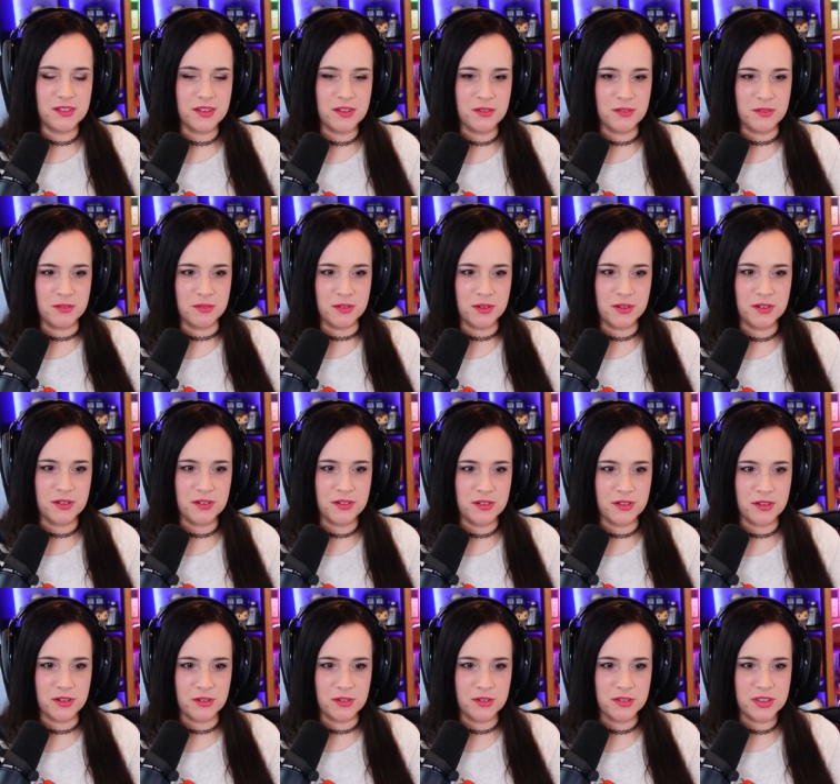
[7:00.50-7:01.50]
know,
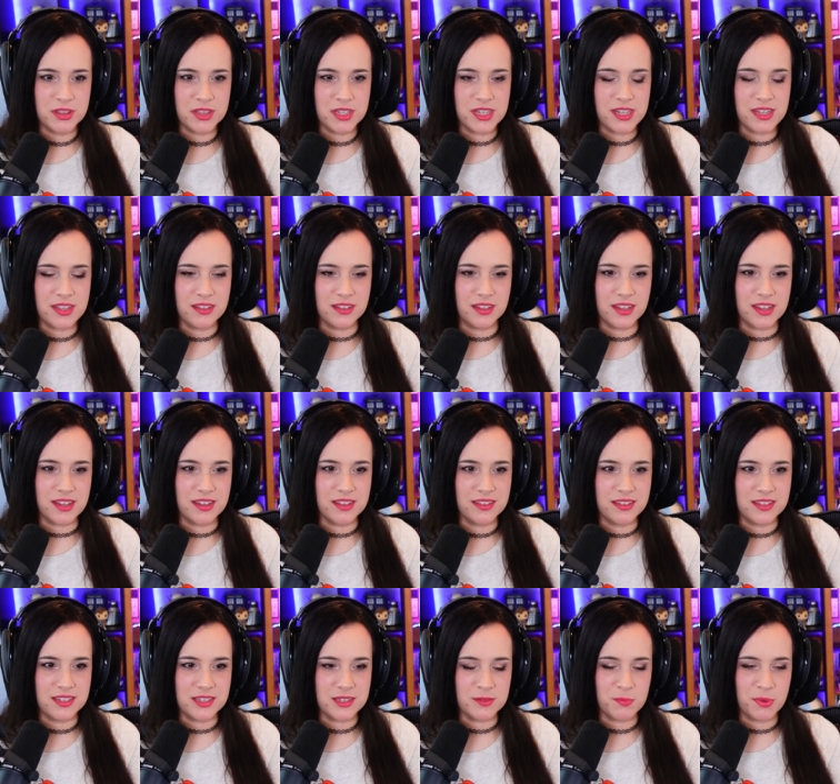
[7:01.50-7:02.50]
earthy like
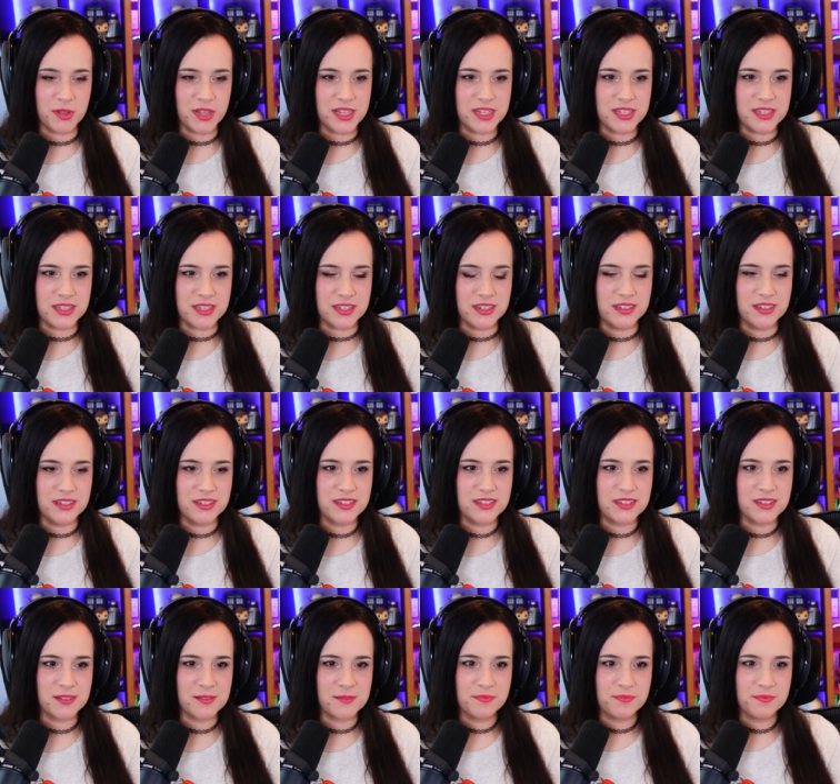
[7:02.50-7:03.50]
this place is.